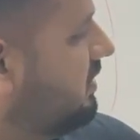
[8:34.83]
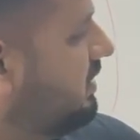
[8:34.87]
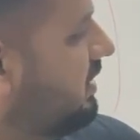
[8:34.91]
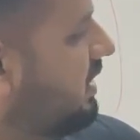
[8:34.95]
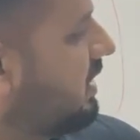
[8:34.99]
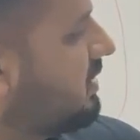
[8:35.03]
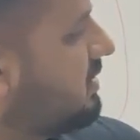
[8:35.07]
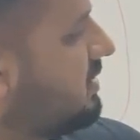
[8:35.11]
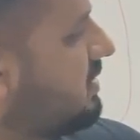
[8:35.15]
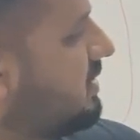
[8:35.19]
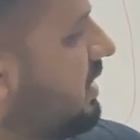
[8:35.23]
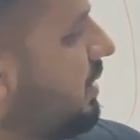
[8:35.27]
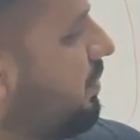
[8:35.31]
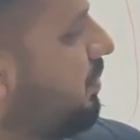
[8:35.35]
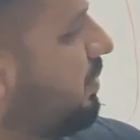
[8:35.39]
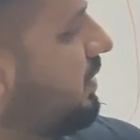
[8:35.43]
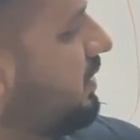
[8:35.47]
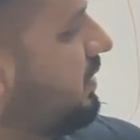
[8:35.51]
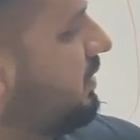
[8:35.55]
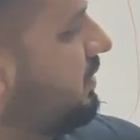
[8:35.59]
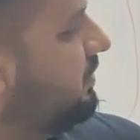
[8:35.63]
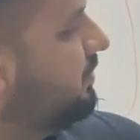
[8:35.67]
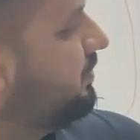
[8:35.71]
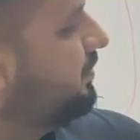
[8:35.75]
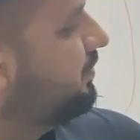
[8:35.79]
Next
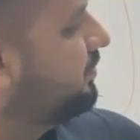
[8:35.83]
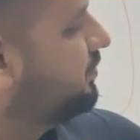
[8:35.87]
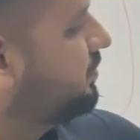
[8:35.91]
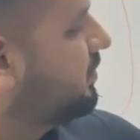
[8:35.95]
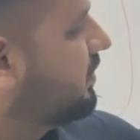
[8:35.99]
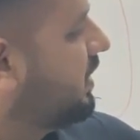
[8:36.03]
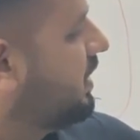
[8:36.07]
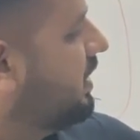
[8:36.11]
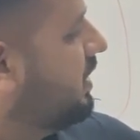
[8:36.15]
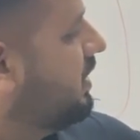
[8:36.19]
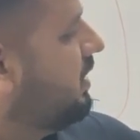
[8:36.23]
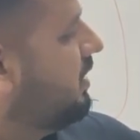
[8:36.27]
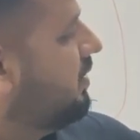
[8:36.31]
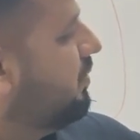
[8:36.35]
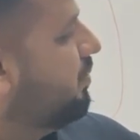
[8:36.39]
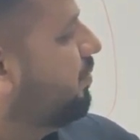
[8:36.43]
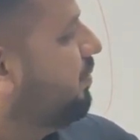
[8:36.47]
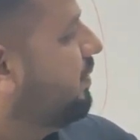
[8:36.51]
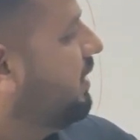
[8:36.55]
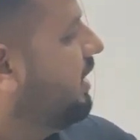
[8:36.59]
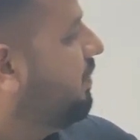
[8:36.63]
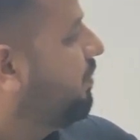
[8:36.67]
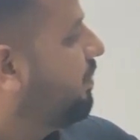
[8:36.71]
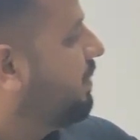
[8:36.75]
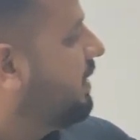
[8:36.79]
example.
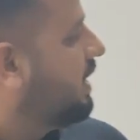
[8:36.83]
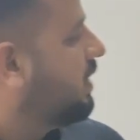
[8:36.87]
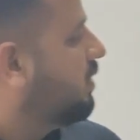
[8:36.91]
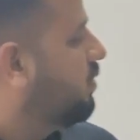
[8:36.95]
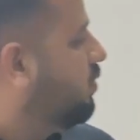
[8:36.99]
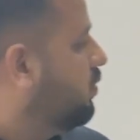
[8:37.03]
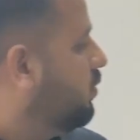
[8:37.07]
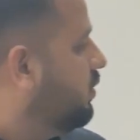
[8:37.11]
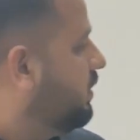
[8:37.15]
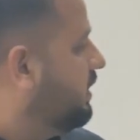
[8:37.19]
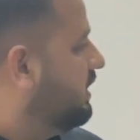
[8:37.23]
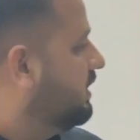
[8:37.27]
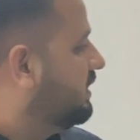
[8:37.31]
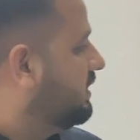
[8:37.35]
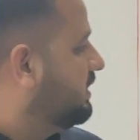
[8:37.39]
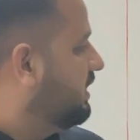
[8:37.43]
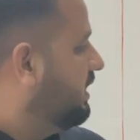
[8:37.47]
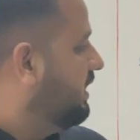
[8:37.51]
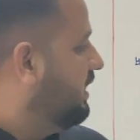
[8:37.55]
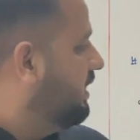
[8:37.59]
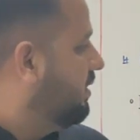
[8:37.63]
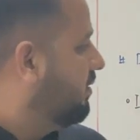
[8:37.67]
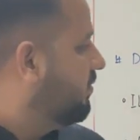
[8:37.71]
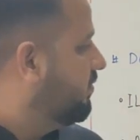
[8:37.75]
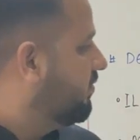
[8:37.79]
Mes parents
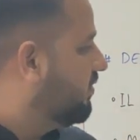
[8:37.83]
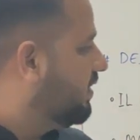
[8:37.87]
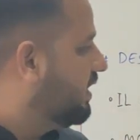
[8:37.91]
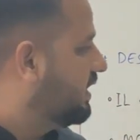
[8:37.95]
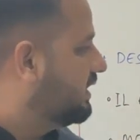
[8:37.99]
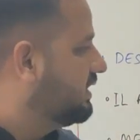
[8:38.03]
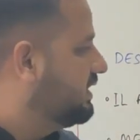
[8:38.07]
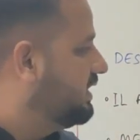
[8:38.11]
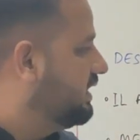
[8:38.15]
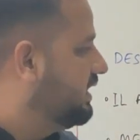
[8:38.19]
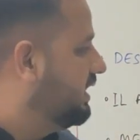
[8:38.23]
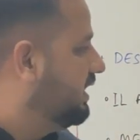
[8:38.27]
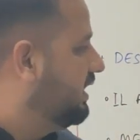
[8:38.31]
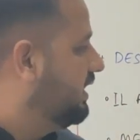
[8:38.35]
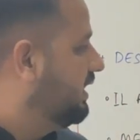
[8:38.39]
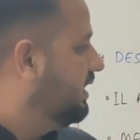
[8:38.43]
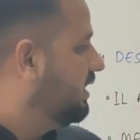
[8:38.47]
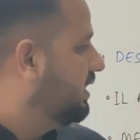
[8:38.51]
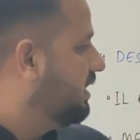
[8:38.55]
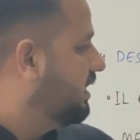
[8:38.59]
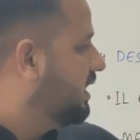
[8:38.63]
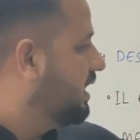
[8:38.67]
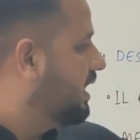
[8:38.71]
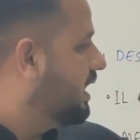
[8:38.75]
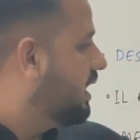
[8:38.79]
étaient
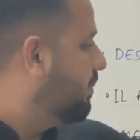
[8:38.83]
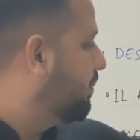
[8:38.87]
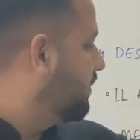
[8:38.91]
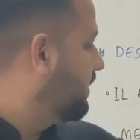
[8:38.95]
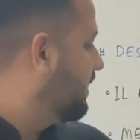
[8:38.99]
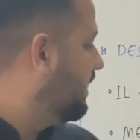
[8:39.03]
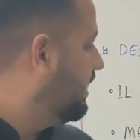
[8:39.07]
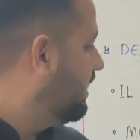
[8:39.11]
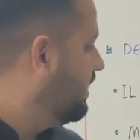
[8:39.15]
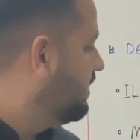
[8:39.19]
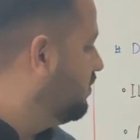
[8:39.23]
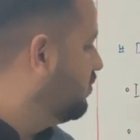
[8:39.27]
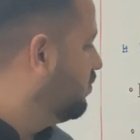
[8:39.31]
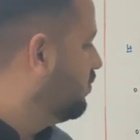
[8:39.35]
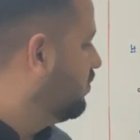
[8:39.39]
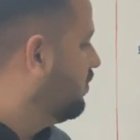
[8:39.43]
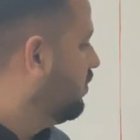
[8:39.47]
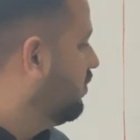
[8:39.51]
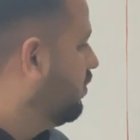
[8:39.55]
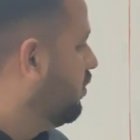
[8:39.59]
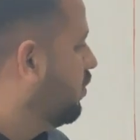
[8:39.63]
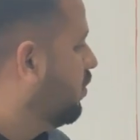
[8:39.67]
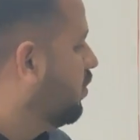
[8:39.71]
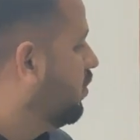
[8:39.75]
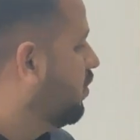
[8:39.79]
fatigués après
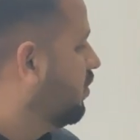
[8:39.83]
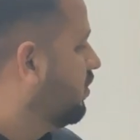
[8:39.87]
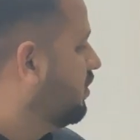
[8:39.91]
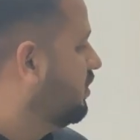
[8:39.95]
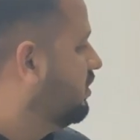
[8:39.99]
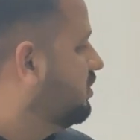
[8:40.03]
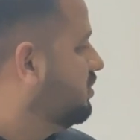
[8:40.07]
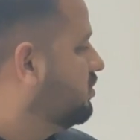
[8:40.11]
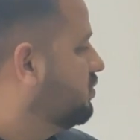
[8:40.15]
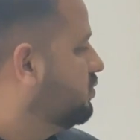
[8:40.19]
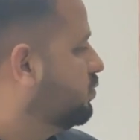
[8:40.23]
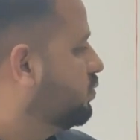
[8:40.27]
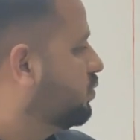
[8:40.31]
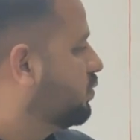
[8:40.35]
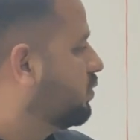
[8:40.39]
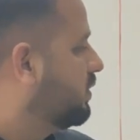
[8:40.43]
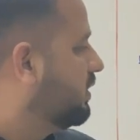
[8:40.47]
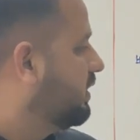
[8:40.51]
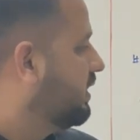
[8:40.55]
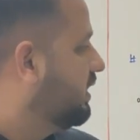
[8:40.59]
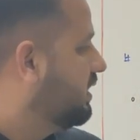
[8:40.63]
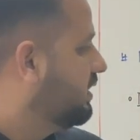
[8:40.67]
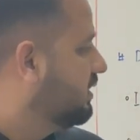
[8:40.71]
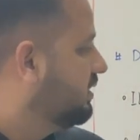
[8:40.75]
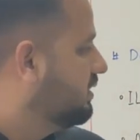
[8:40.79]
une longue
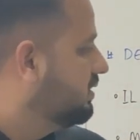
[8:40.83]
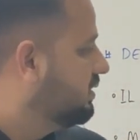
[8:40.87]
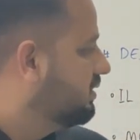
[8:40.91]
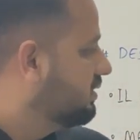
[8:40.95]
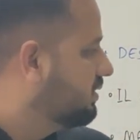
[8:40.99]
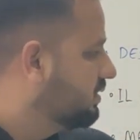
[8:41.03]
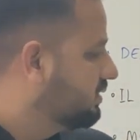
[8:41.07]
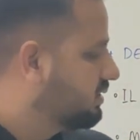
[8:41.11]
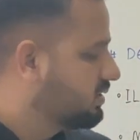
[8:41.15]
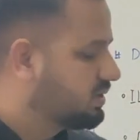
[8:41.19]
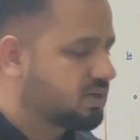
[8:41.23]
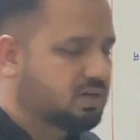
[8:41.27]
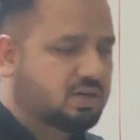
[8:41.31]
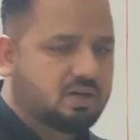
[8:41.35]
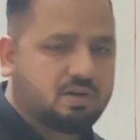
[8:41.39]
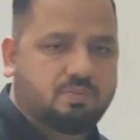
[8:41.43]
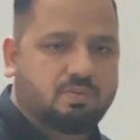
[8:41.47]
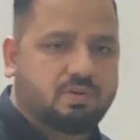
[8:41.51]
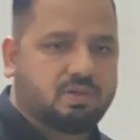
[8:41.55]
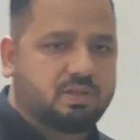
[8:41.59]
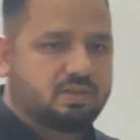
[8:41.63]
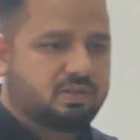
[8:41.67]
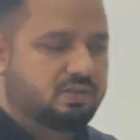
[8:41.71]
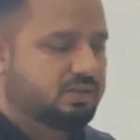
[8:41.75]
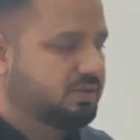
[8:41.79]
journée de
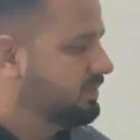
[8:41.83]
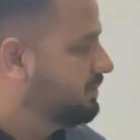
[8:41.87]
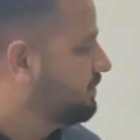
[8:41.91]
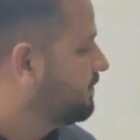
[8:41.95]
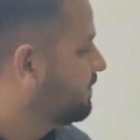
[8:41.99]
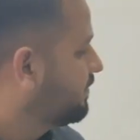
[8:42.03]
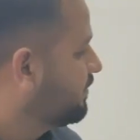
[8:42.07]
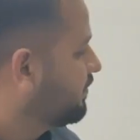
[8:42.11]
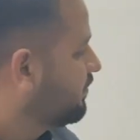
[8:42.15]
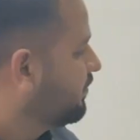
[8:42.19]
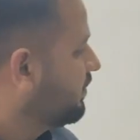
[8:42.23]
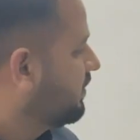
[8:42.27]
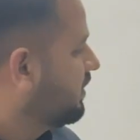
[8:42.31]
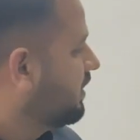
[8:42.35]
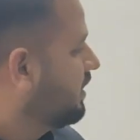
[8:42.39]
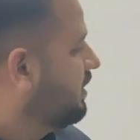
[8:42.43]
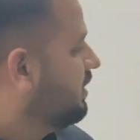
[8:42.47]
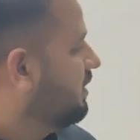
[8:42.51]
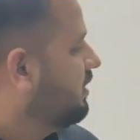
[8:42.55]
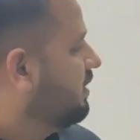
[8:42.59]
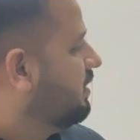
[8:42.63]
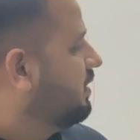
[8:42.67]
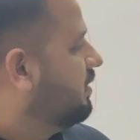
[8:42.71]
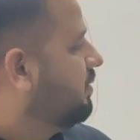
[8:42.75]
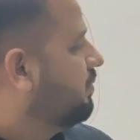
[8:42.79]
travail.
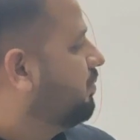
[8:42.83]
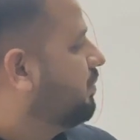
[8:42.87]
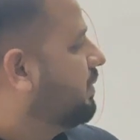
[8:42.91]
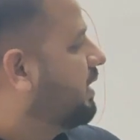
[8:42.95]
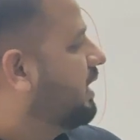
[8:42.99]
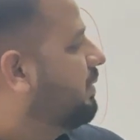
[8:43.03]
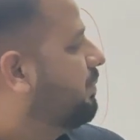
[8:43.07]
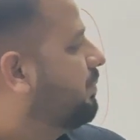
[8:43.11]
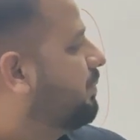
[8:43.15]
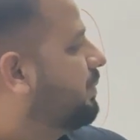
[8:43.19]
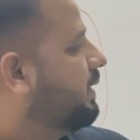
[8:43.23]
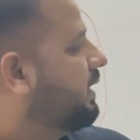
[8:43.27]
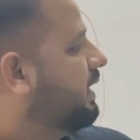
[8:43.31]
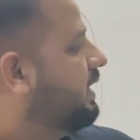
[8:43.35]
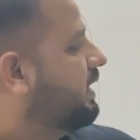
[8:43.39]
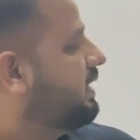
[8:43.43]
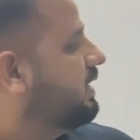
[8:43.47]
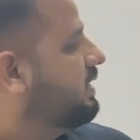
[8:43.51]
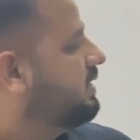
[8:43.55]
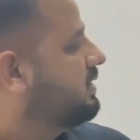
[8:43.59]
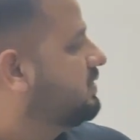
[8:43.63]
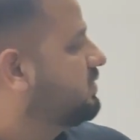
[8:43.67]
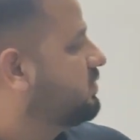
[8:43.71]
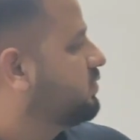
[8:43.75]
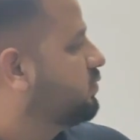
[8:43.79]
My
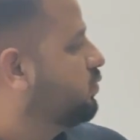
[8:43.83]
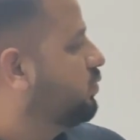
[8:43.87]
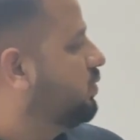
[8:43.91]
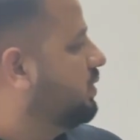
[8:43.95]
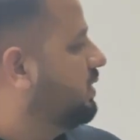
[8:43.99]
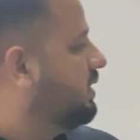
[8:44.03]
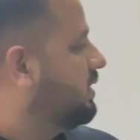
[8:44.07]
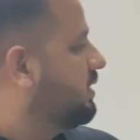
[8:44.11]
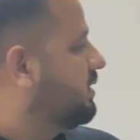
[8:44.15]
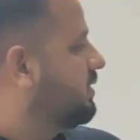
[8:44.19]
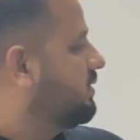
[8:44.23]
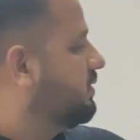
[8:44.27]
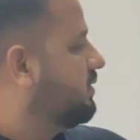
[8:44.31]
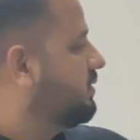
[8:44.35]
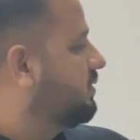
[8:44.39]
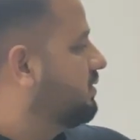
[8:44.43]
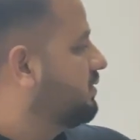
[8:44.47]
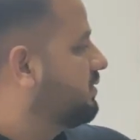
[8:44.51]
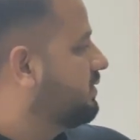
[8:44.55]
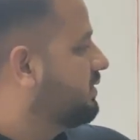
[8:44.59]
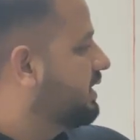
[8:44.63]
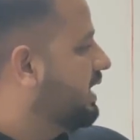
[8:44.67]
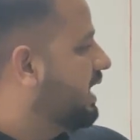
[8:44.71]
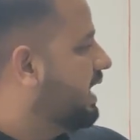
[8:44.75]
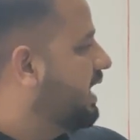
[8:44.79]
parents were
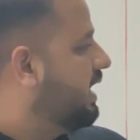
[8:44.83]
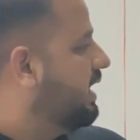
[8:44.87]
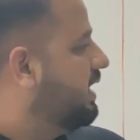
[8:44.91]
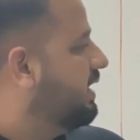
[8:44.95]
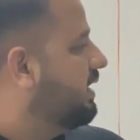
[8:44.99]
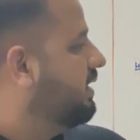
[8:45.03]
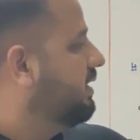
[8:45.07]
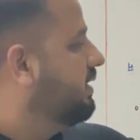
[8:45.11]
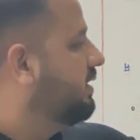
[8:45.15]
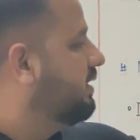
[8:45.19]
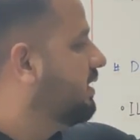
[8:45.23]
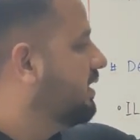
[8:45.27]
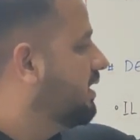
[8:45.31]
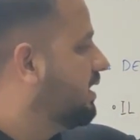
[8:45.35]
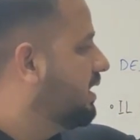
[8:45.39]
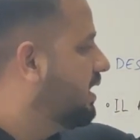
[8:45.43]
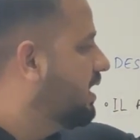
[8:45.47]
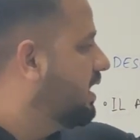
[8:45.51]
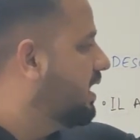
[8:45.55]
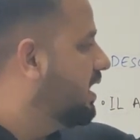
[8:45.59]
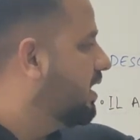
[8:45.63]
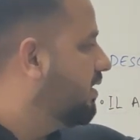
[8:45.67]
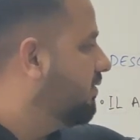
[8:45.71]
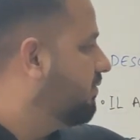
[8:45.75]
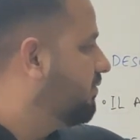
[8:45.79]
tired
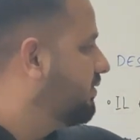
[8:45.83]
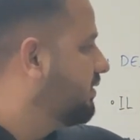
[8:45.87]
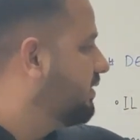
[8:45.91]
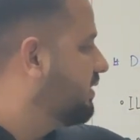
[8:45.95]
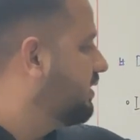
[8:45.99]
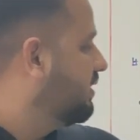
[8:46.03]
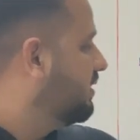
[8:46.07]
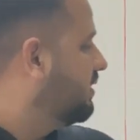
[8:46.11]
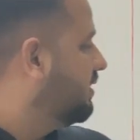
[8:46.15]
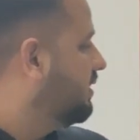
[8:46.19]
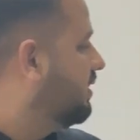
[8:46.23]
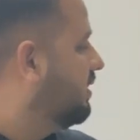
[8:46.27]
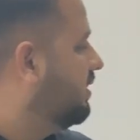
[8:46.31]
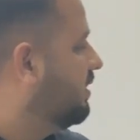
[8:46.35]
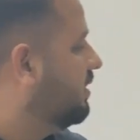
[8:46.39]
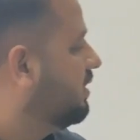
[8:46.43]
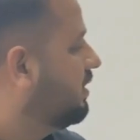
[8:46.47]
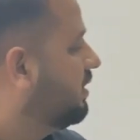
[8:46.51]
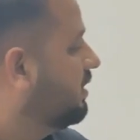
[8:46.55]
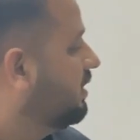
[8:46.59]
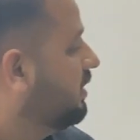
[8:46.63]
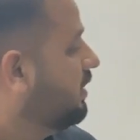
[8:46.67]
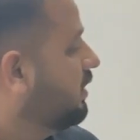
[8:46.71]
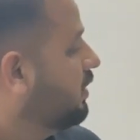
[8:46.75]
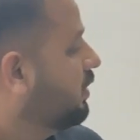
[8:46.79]
after
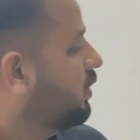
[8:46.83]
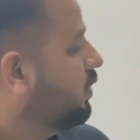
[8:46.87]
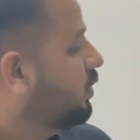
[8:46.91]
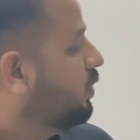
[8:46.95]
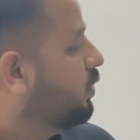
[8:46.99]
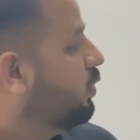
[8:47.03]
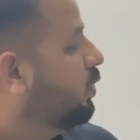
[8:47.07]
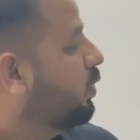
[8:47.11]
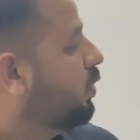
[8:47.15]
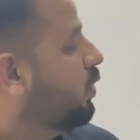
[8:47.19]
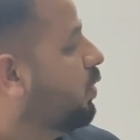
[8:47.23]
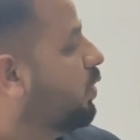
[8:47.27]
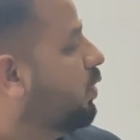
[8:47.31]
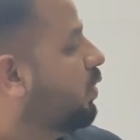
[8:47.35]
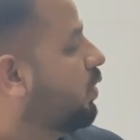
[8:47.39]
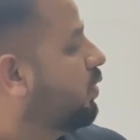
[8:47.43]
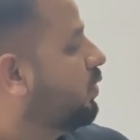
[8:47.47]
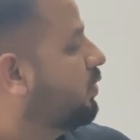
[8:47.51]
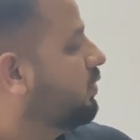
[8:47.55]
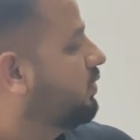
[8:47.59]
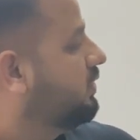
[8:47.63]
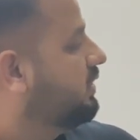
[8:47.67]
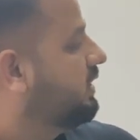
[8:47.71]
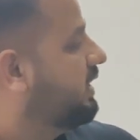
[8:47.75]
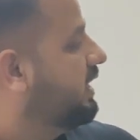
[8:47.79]
a
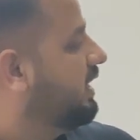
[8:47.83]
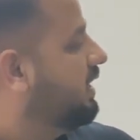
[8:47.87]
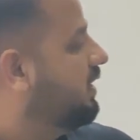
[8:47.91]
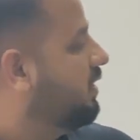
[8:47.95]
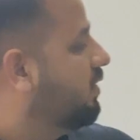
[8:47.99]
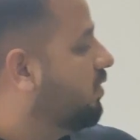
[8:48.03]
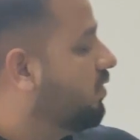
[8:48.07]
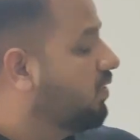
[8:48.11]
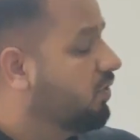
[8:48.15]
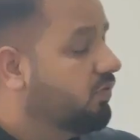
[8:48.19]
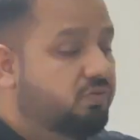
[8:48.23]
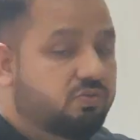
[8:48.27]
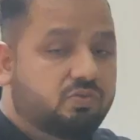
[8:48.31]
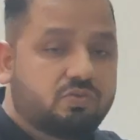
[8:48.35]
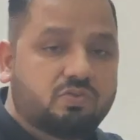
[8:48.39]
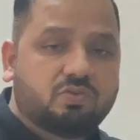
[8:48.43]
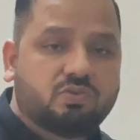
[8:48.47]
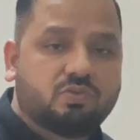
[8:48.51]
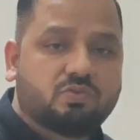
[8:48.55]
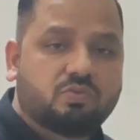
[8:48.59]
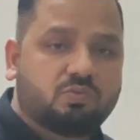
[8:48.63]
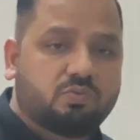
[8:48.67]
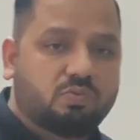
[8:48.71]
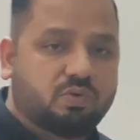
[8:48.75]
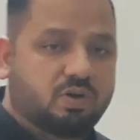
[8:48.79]
long day of
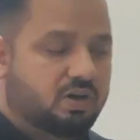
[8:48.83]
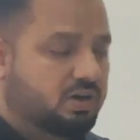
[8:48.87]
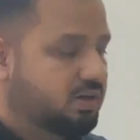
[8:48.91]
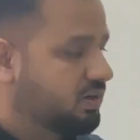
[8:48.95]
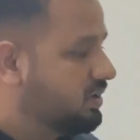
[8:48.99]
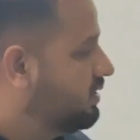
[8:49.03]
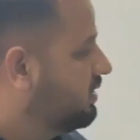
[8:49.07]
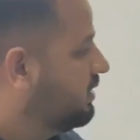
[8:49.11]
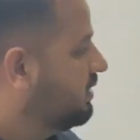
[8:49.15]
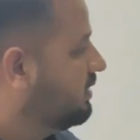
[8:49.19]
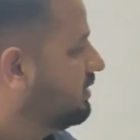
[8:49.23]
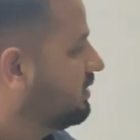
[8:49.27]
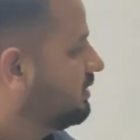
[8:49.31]
work.